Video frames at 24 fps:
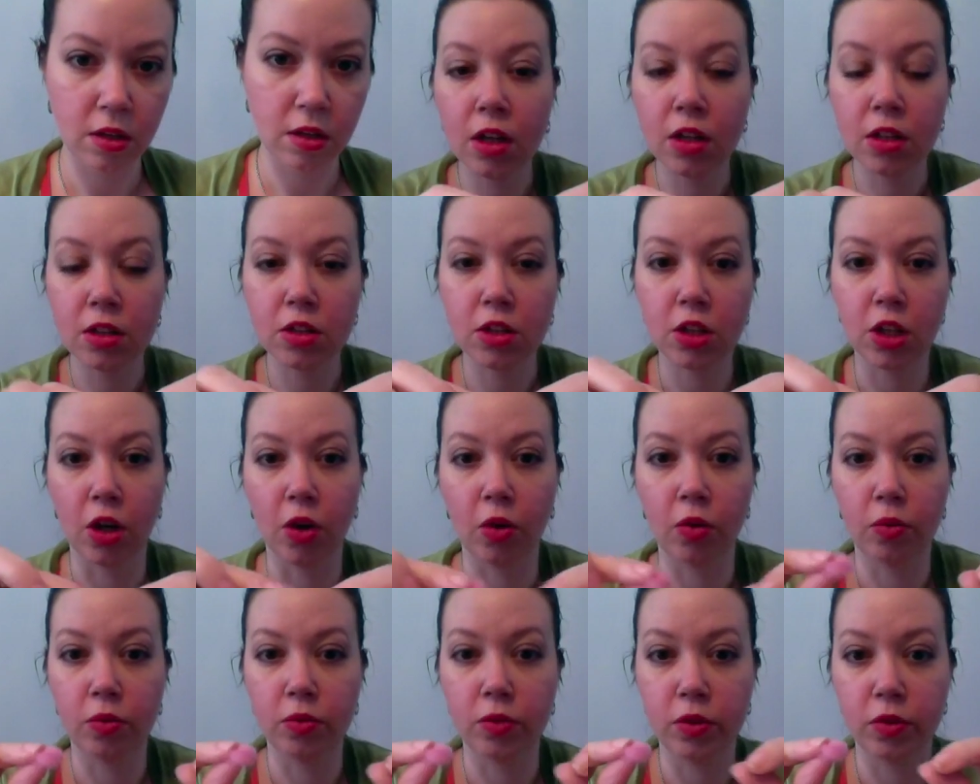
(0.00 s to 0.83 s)
So
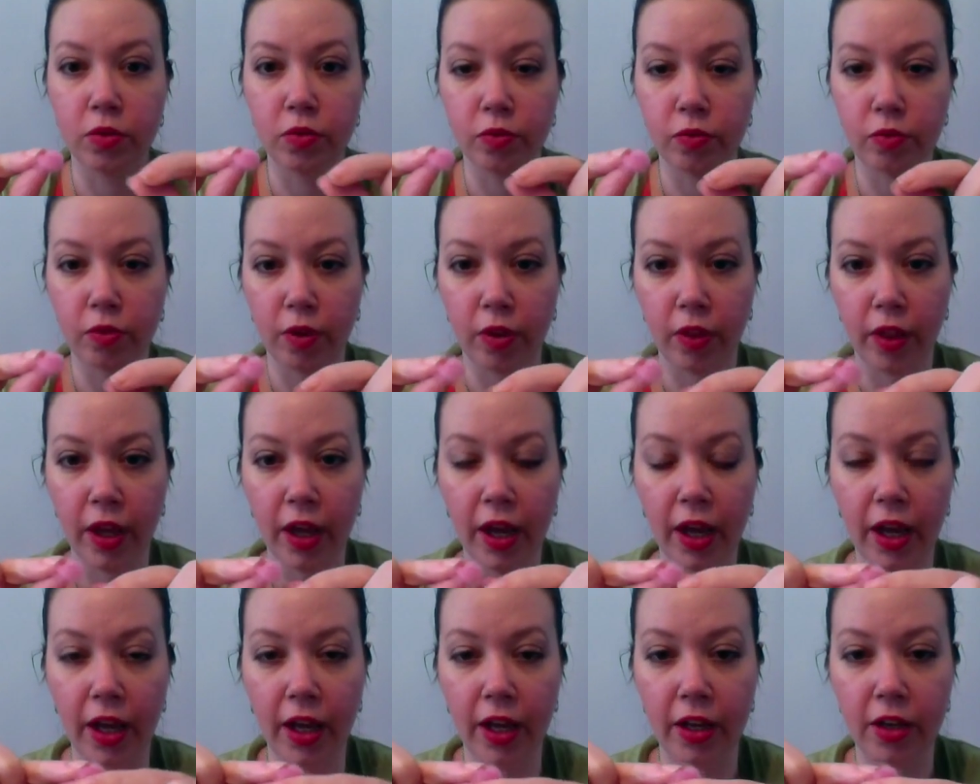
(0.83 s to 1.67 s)
for the
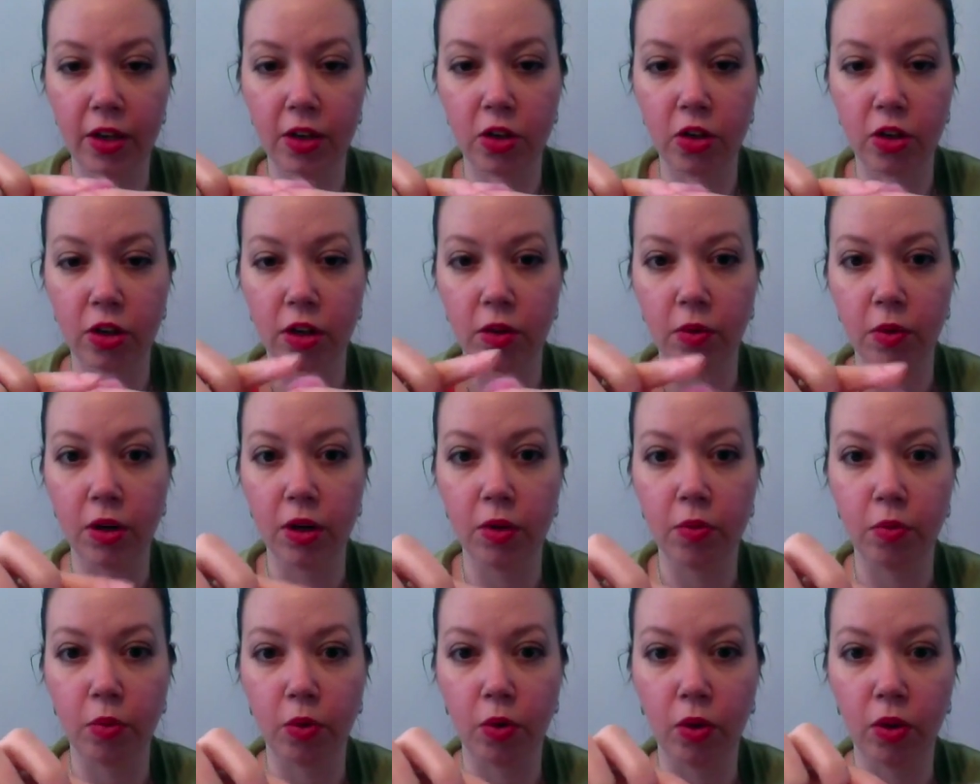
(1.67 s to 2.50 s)
head, you're gonna wanna
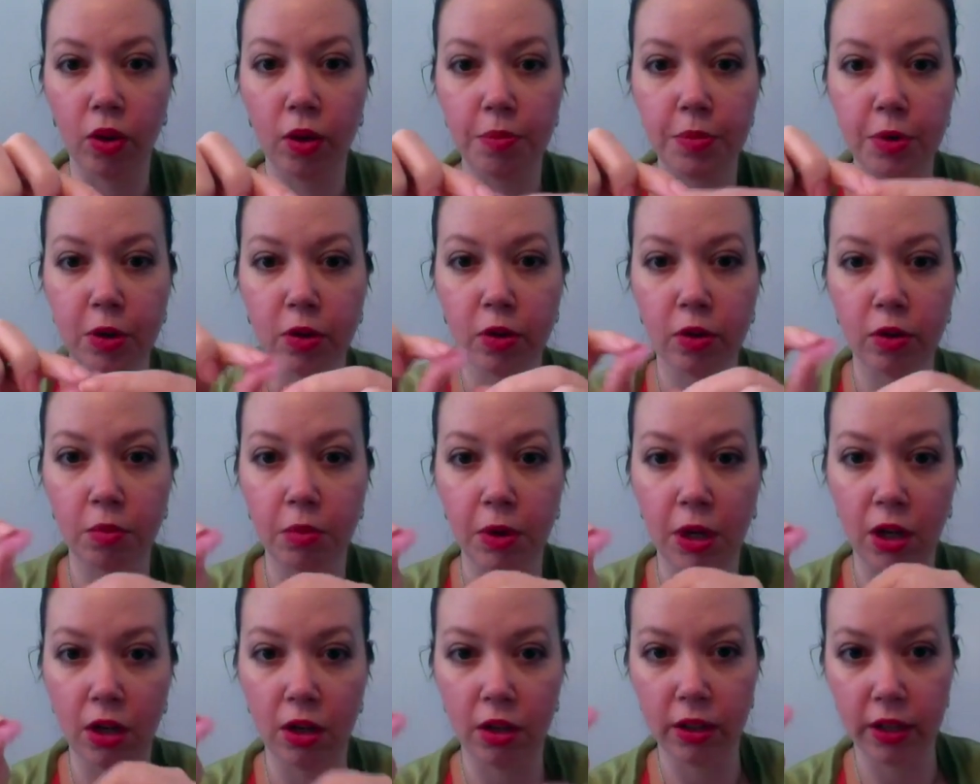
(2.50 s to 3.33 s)
roll up your little
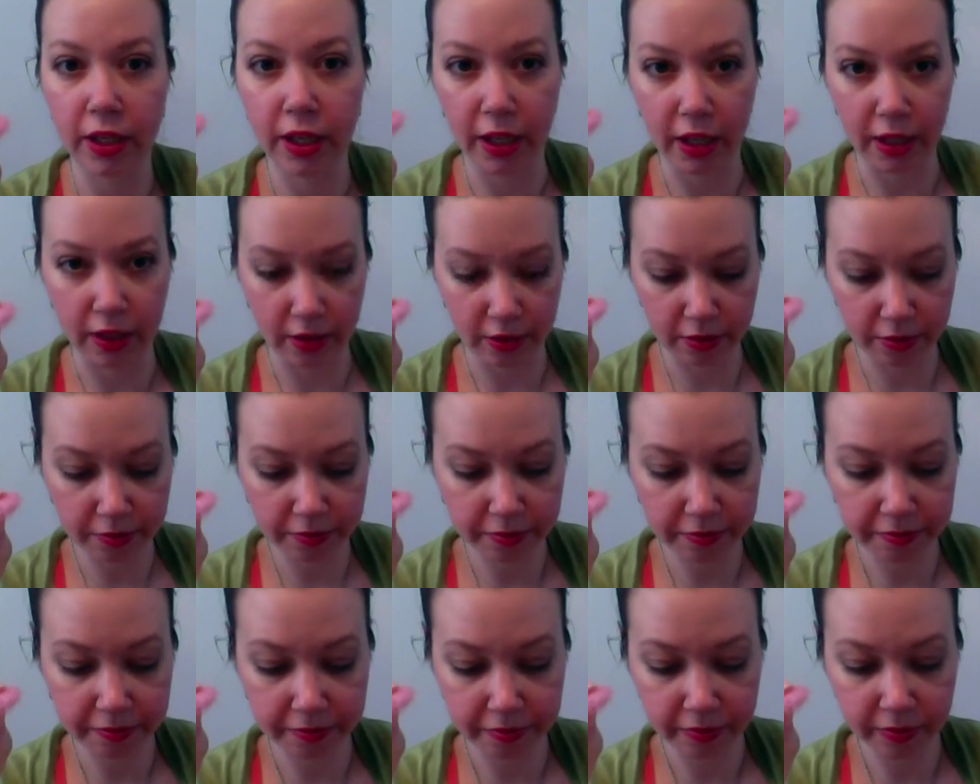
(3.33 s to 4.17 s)
ball again
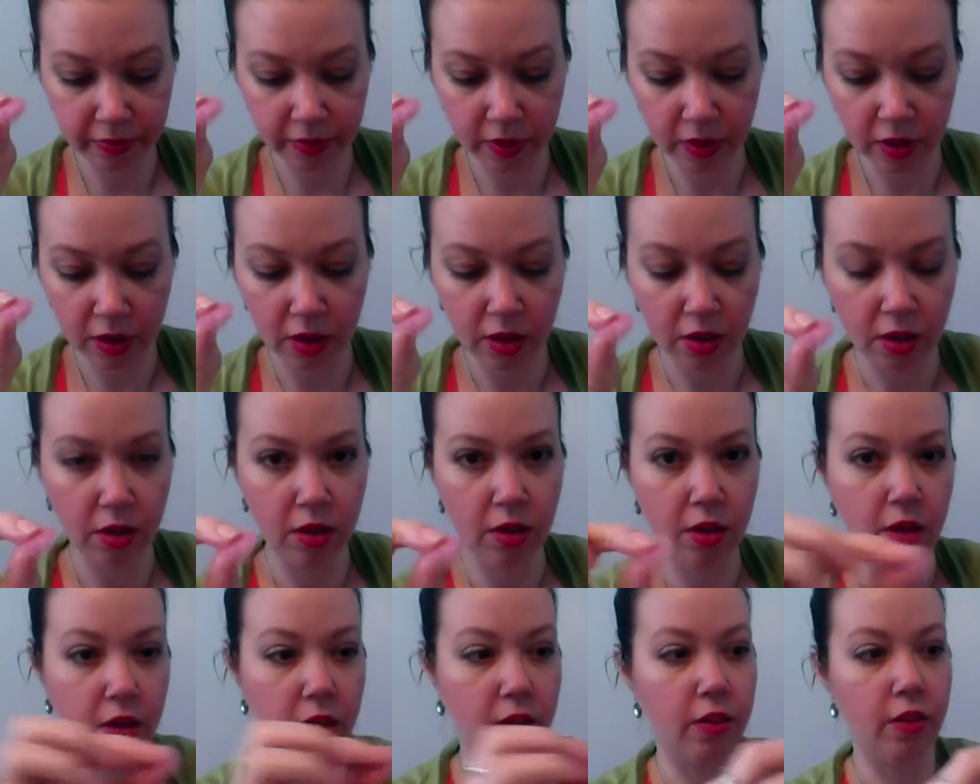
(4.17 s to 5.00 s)

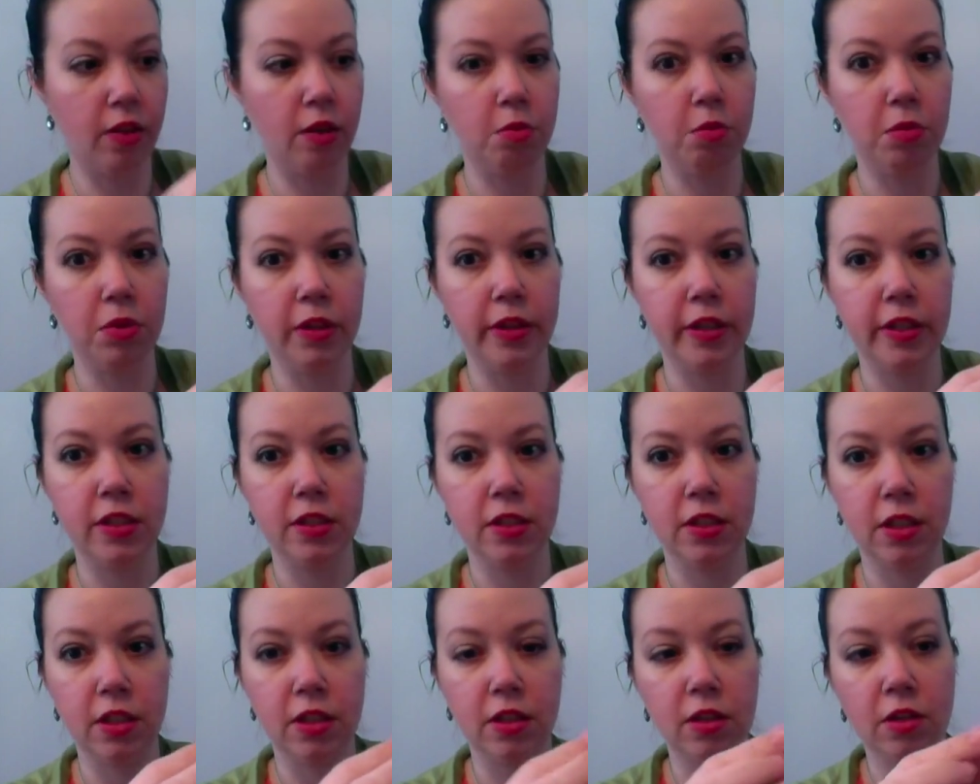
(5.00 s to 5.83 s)
and then place
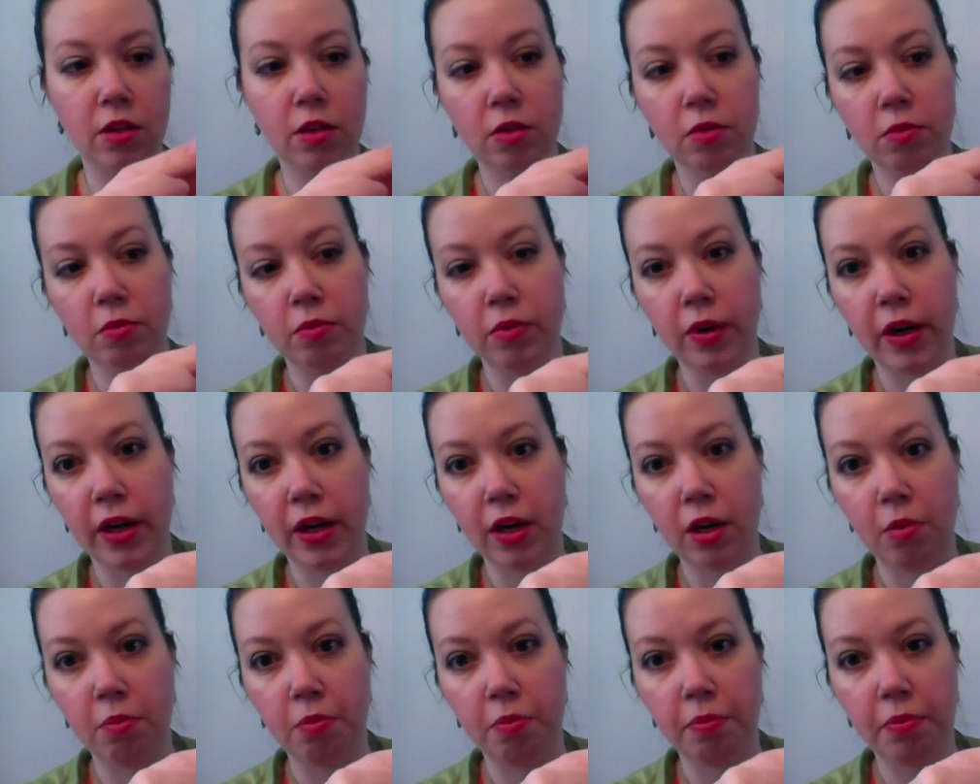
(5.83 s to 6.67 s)
it right
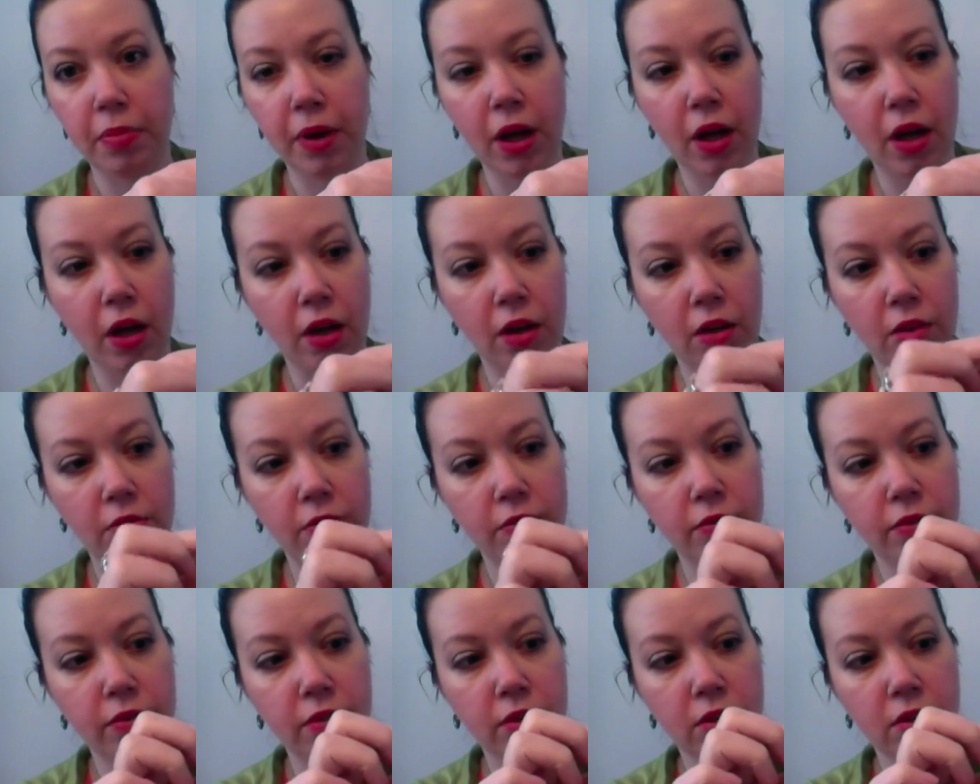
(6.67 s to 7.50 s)
above
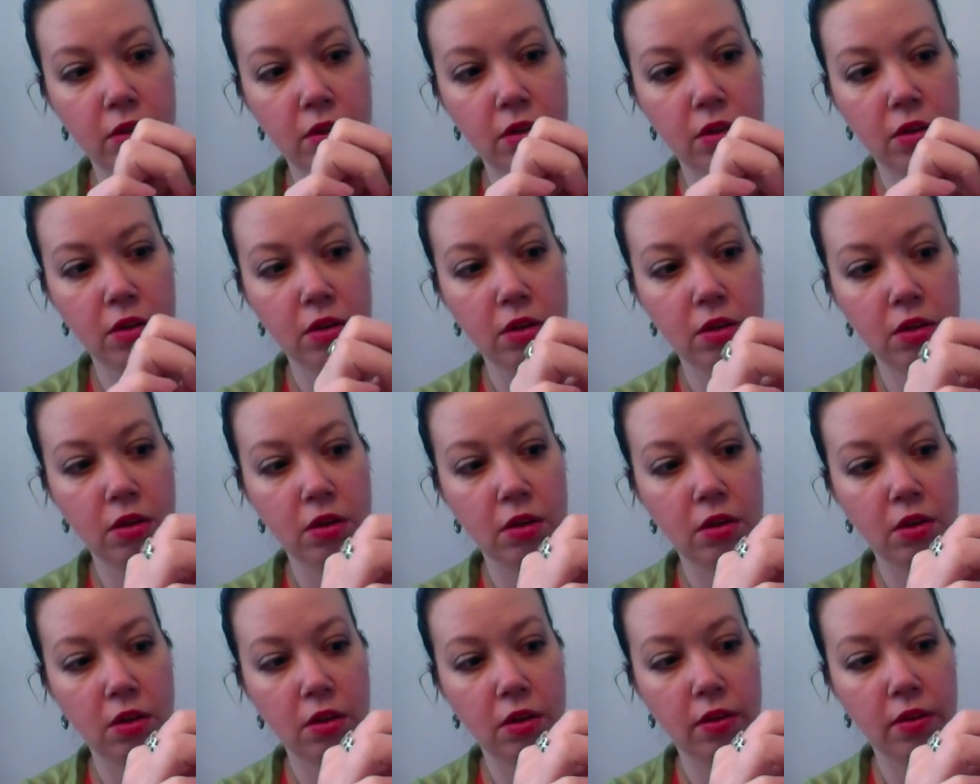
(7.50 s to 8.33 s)

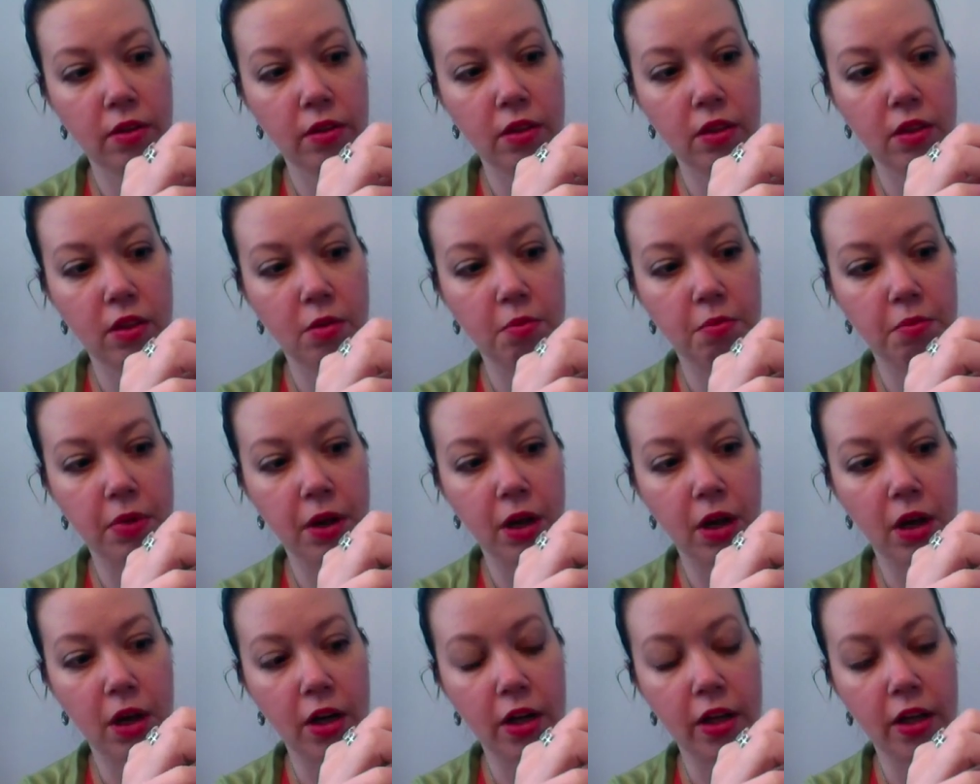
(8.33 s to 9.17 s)
the
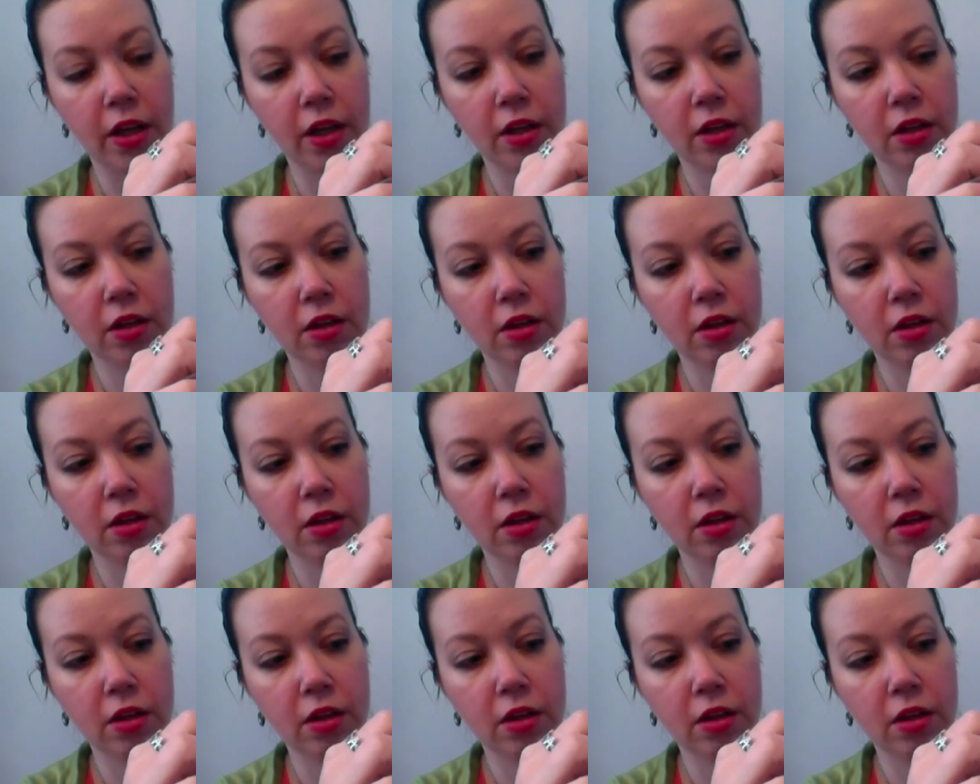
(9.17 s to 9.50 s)
body.